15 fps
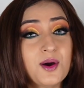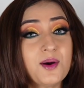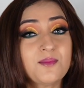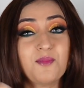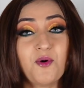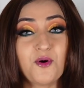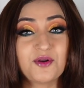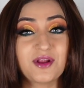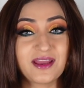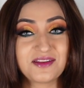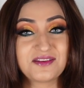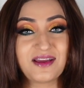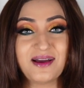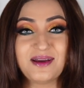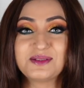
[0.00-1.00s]
more
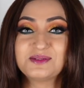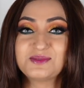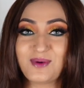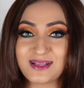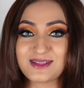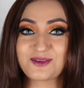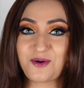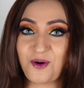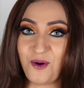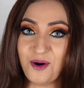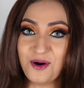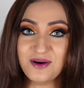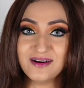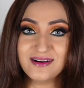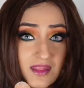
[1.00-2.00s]
area in one
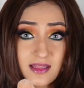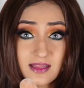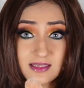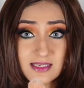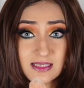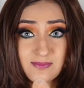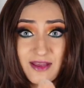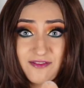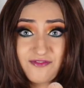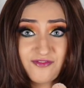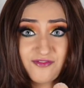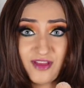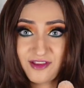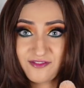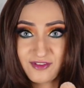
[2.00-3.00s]
go. This is my
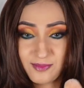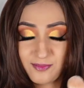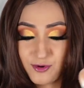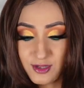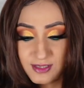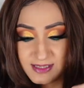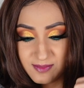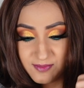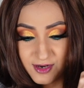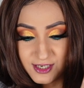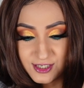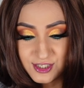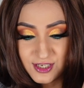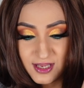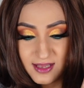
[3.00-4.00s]
favorite bronzer
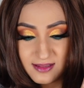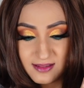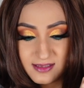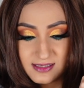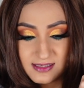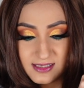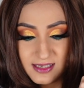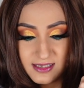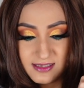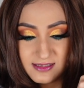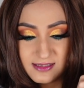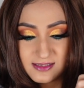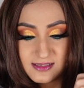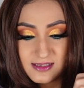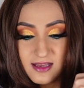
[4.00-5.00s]
brush, and this
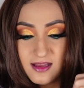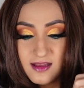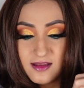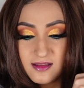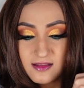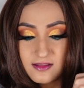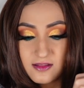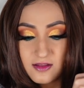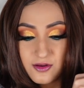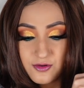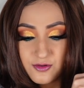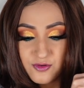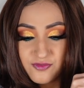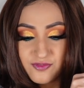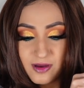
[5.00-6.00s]
is the
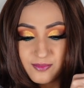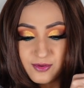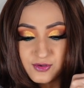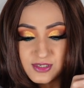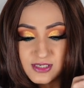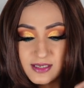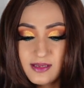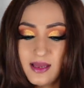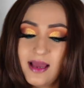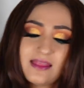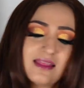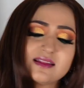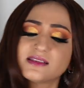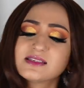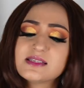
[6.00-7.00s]
Rufa Beauty. I
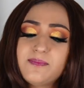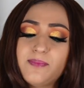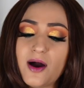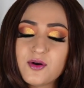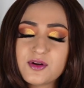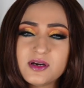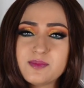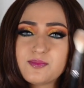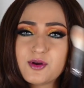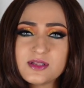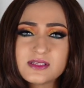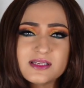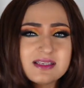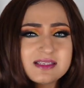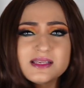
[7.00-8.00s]
think this is a powder
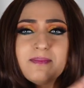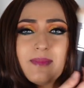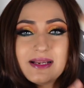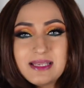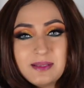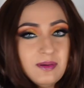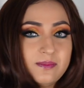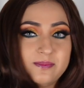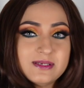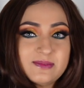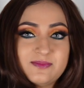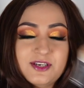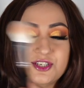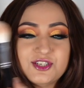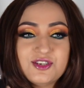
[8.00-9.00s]
bronzer. This is a multi-purpose
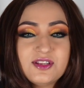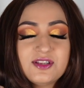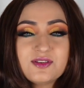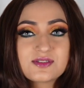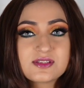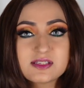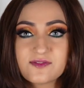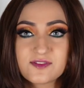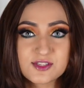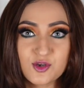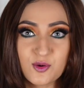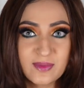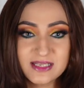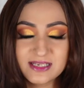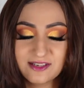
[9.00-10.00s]
brush. You can use this for
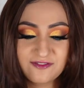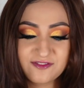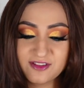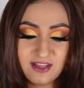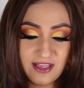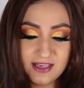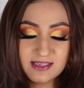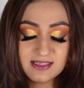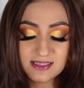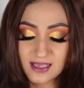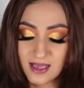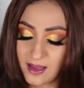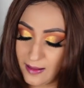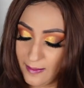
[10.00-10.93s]
so many different things.